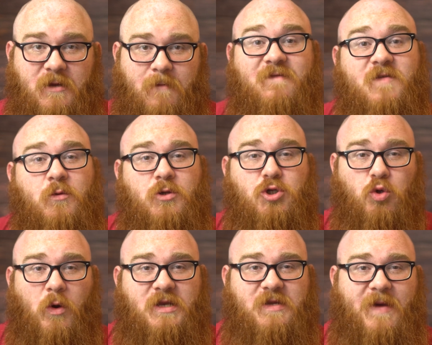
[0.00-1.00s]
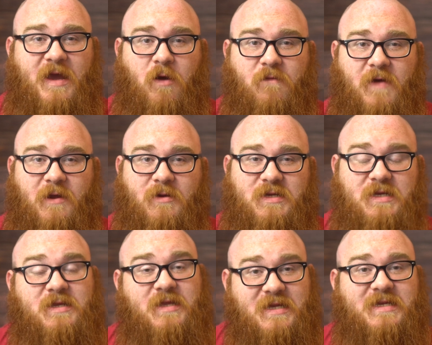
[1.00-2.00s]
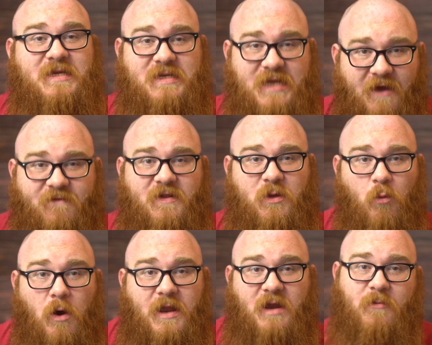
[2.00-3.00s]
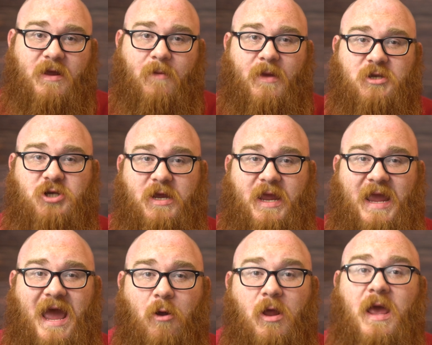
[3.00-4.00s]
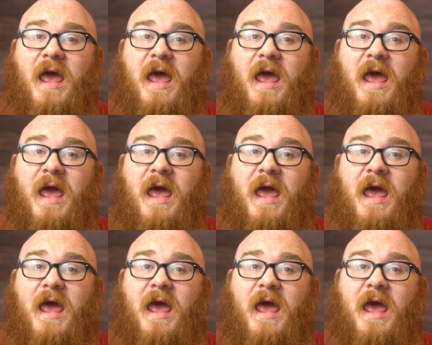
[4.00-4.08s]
If you enjoy tobacco fragrances, this is definitely one I'd recommend checking out.